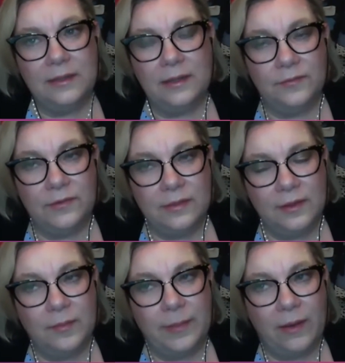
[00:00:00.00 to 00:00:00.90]
I mean, if
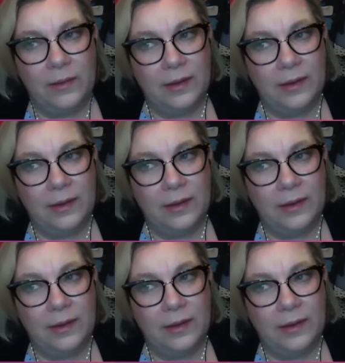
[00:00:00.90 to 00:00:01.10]
you think